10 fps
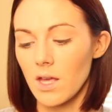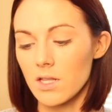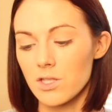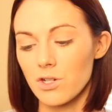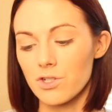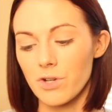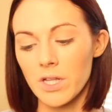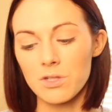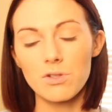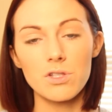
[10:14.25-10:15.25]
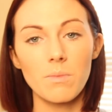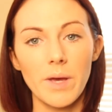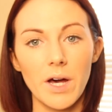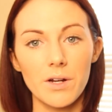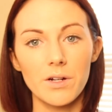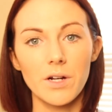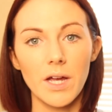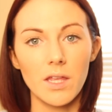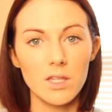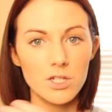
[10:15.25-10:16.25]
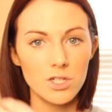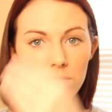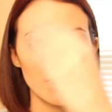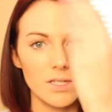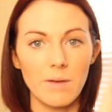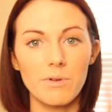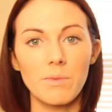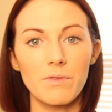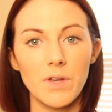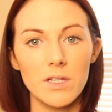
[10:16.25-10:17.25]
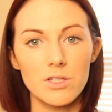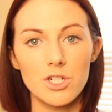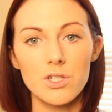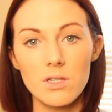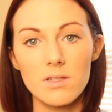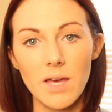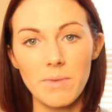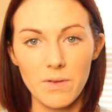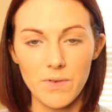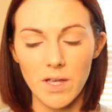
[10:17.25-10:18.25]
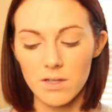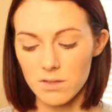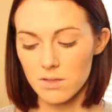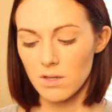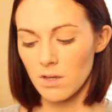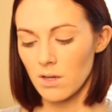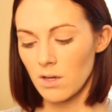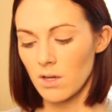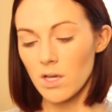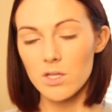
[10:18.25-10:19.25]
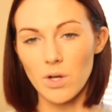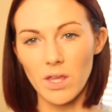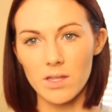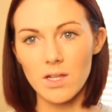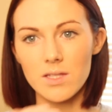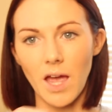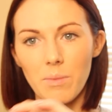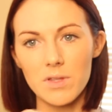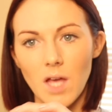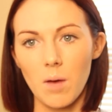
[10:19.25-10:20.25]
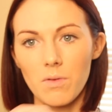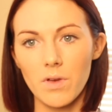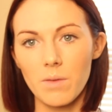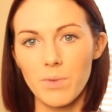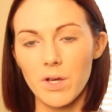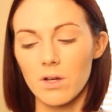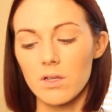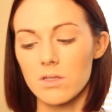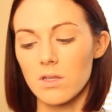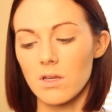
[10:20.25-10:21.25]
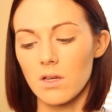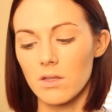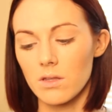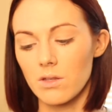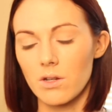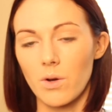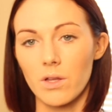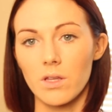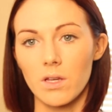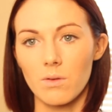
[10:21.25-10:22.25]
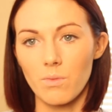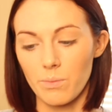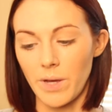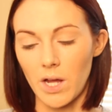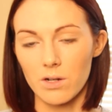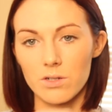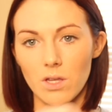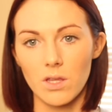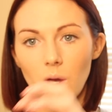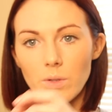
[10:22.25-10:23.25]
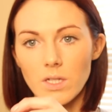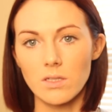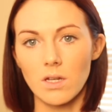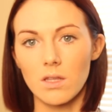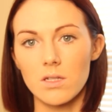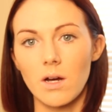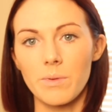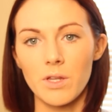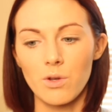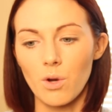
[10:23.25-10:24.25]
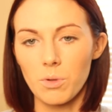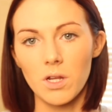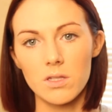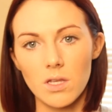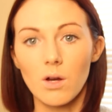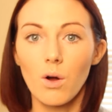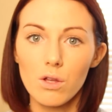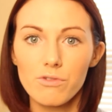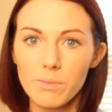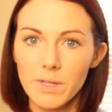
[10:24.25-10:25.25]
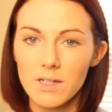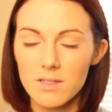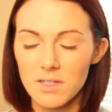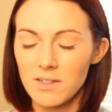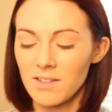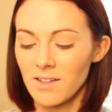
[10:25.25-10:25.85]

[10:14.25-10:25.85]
It's their translucent powder. I like to just like dab it on my face just to set my face. So I like to dab the top of it because you know how like when powders, like they always get stuck at the top and then you open it, it's like all over the place.